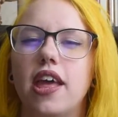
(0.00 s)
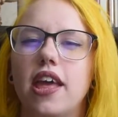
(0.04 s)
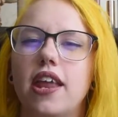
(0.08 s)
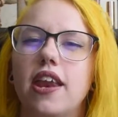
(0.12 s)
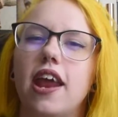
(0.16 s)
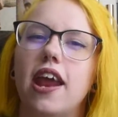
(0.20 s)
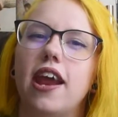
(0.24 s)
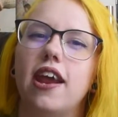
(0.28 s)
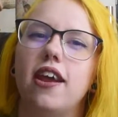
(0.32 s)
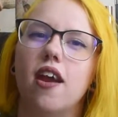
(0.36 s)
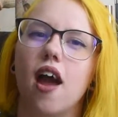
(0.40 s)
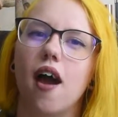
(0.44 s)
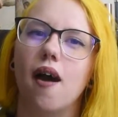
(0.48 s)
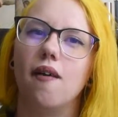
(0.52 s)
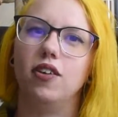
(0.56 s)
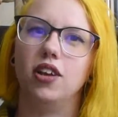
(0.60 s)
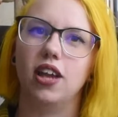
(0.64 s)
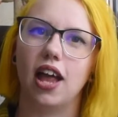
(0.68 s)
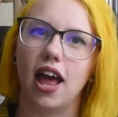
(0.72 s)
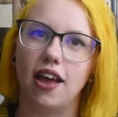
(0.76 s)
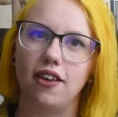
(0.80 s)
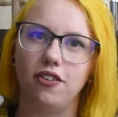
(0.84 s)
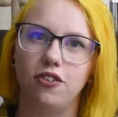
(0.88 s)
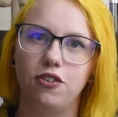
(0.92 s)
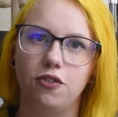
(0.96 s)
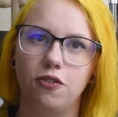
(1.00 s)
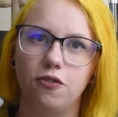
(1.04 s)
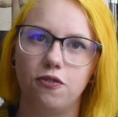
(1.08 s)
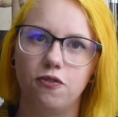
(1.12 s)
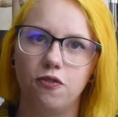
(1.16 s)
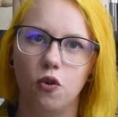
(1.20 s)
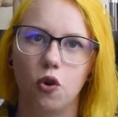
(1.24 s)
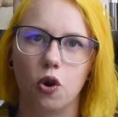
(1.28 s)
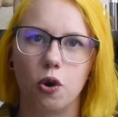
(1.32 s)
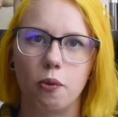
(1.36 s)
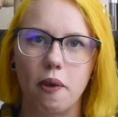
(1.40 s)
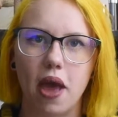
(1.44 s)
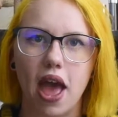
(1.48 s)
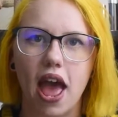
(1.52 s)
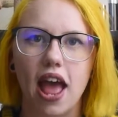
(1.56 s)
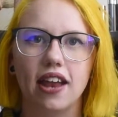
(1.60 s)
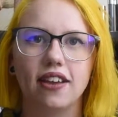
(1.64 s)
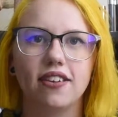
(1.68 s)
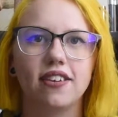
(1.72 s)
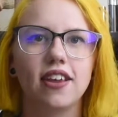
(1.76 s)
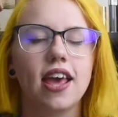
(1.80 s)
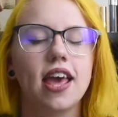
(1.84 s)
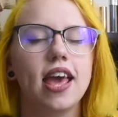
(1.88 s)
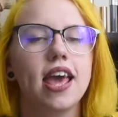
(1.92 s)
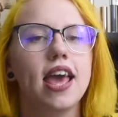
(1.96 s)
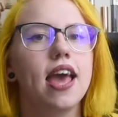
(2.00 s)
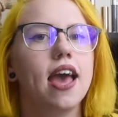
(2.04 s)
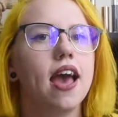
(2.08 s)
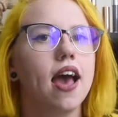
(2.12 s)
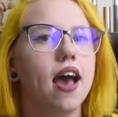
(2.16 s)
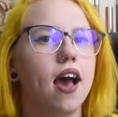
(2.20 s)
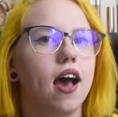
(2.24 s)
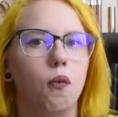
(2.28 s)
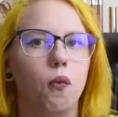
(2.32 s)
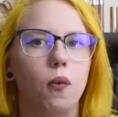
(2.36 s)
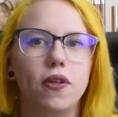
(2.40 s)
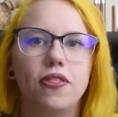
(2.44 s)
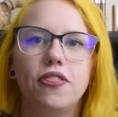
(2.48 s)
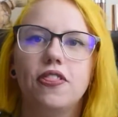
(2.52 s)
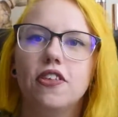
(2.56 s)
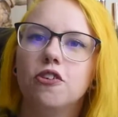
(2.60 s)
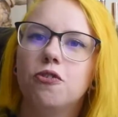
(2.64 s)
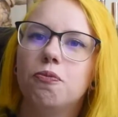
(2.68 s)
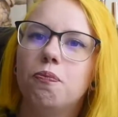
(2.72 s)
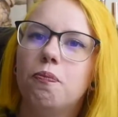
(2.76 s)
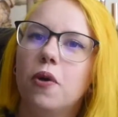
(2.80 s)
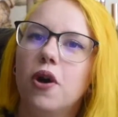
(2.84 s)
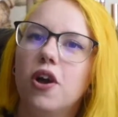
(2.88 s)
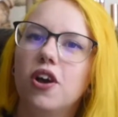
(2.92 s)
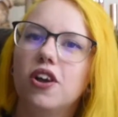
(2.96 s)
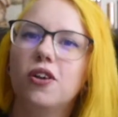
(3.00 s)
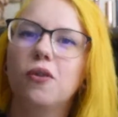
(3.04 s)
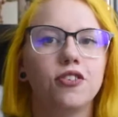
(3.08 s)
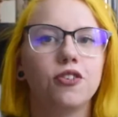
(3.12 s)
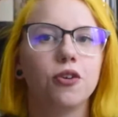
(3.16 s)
in a novelized format with this book.